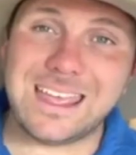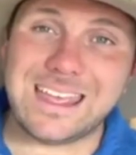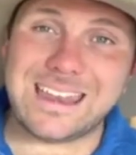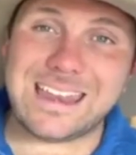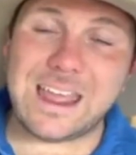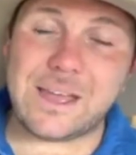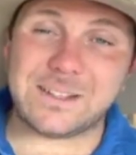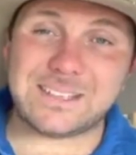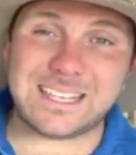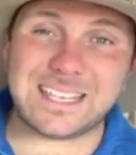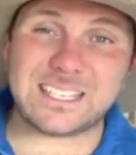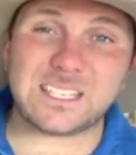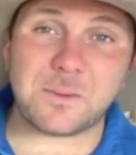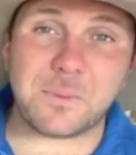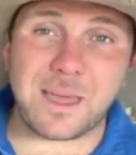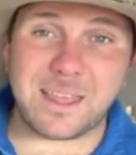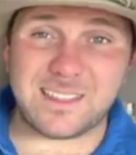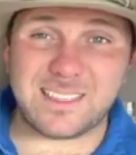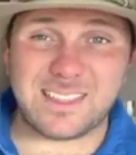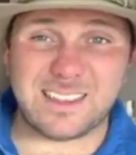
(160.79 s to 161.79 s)
Now, it's
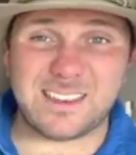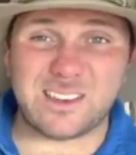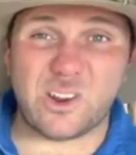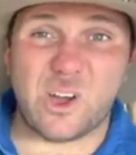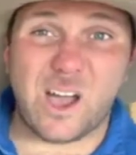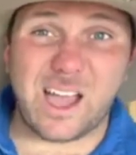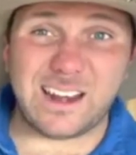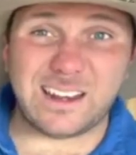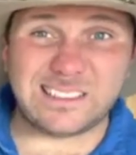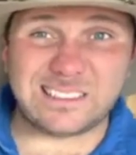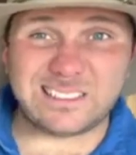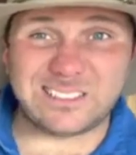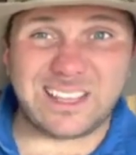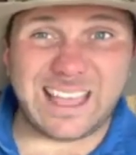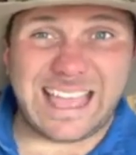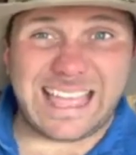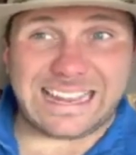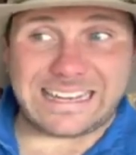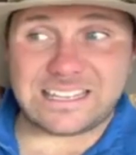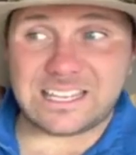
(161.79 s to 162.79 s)
estimated that in islands
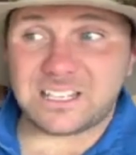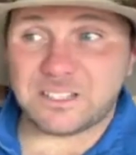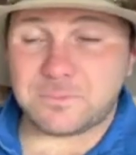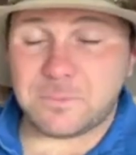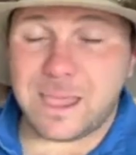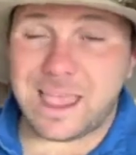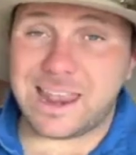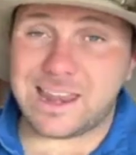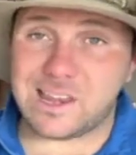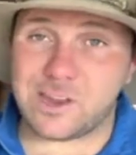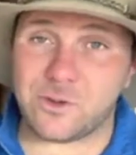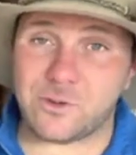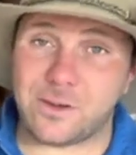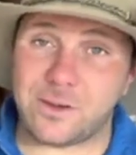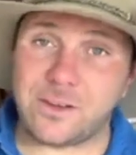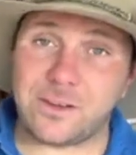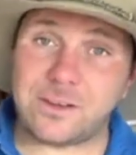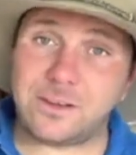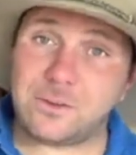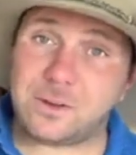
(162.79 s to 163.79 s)
like Tasmania
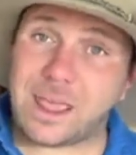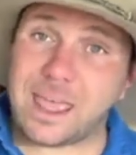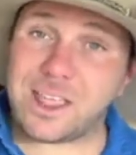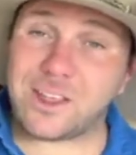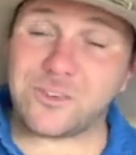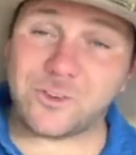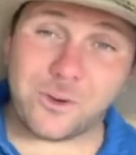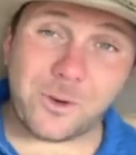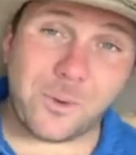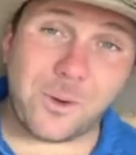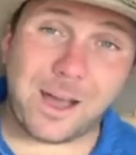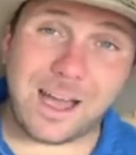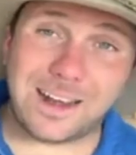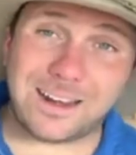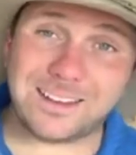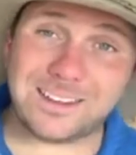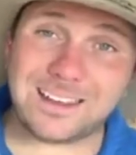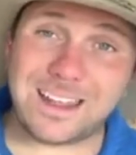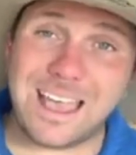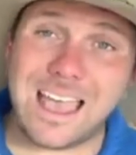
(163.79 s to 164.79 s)
and Kangaroo
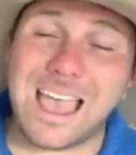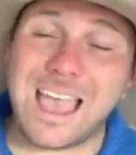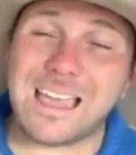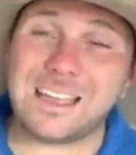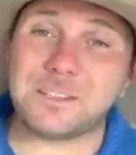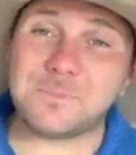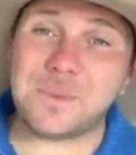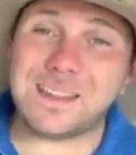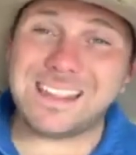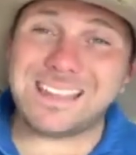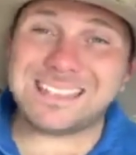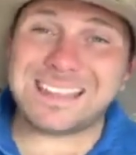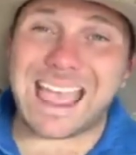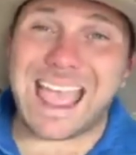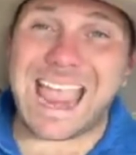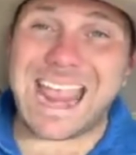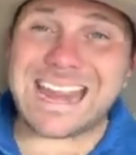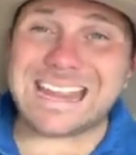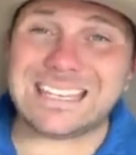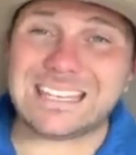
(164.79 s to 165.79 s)
Island, as many as
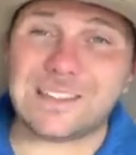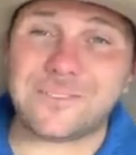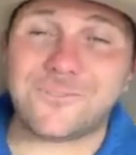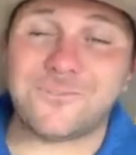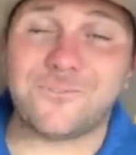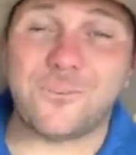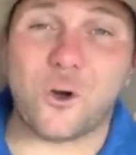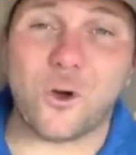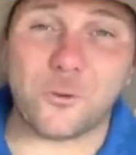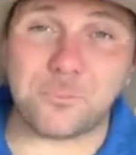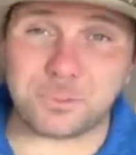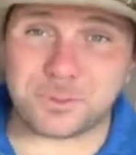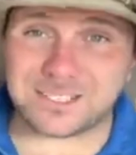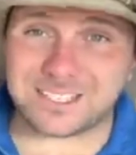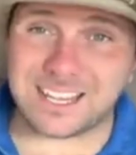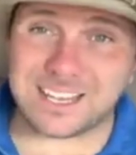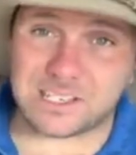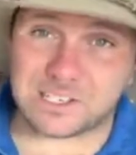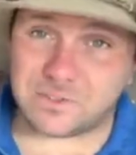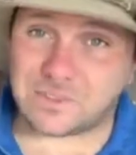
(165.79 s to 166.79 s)

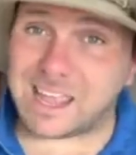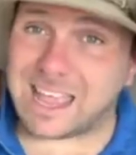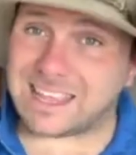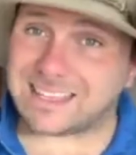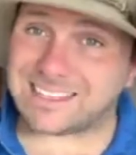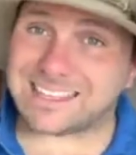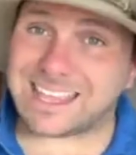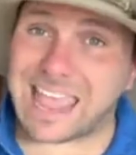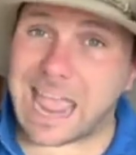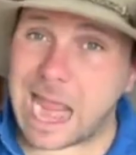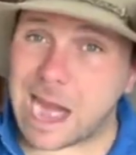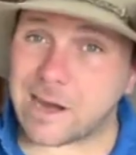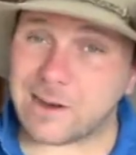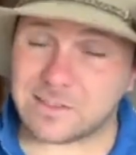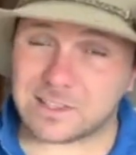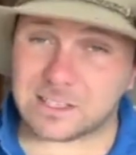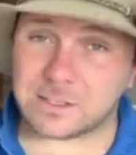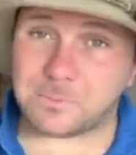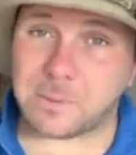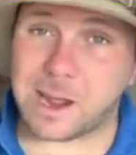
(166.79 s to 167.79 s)
84% of cats carry
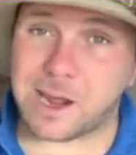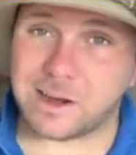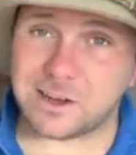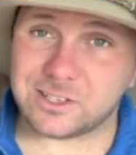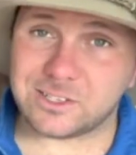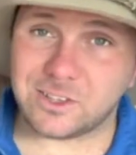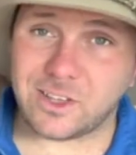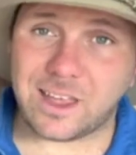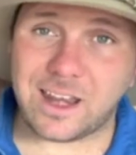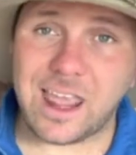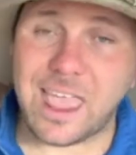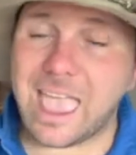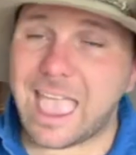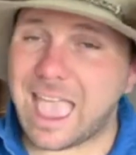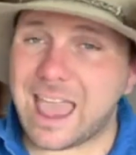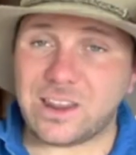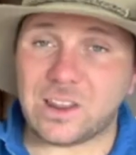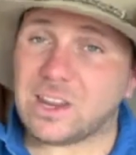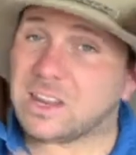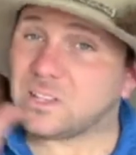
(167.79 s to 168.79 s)
this parasite,
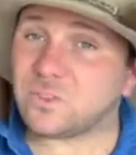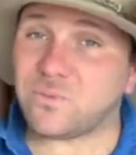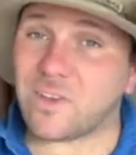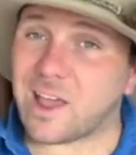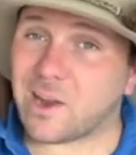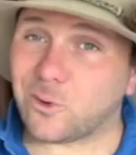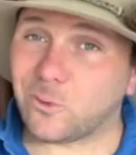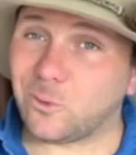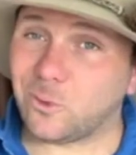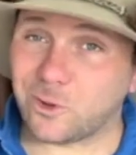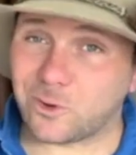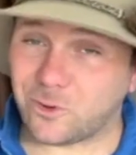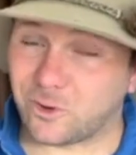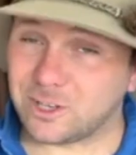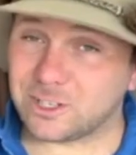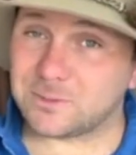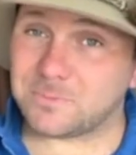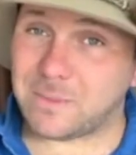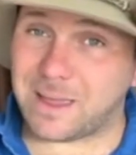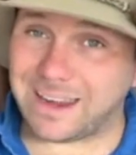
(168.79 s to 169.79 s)
and it is found all
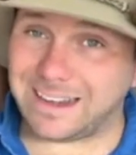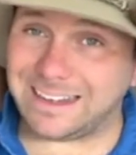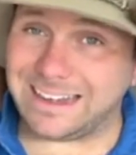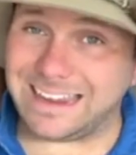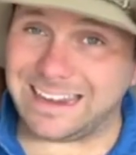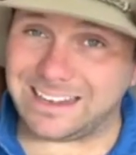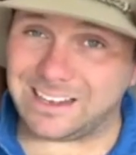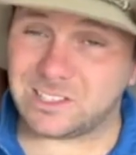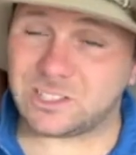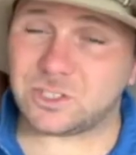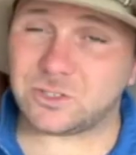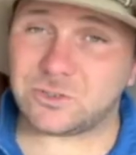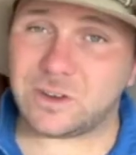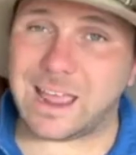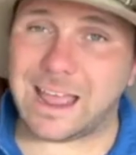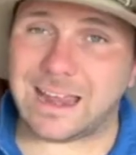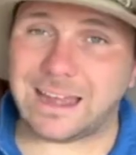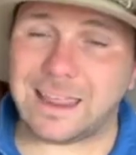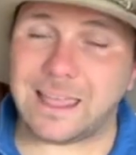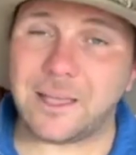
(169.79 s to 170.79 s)
across mainland
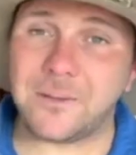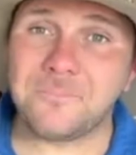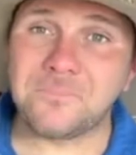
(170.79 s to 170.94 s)
Australia.